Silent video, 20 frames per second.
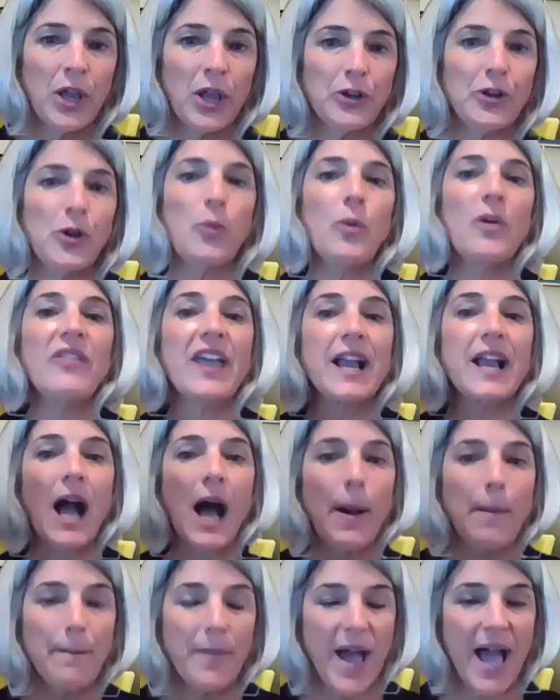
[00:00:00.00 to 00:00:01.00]
when they
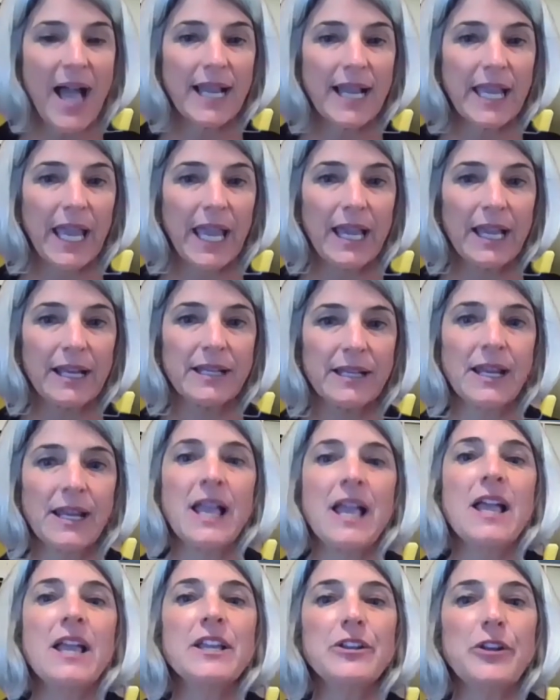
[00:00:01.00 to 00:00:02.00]
come back in,
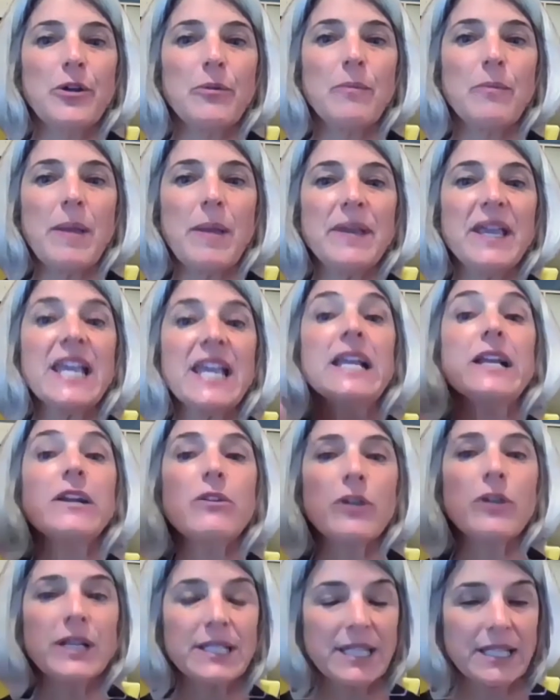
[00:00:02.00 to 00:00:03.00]
maybe
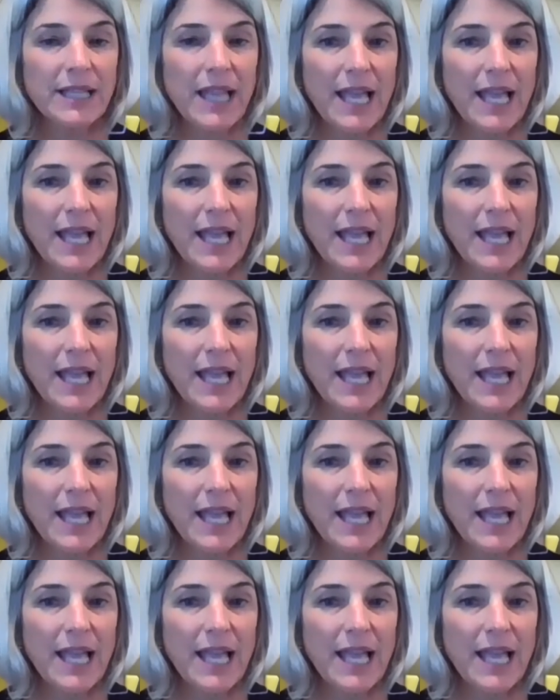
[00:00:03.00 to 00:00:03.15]
increasing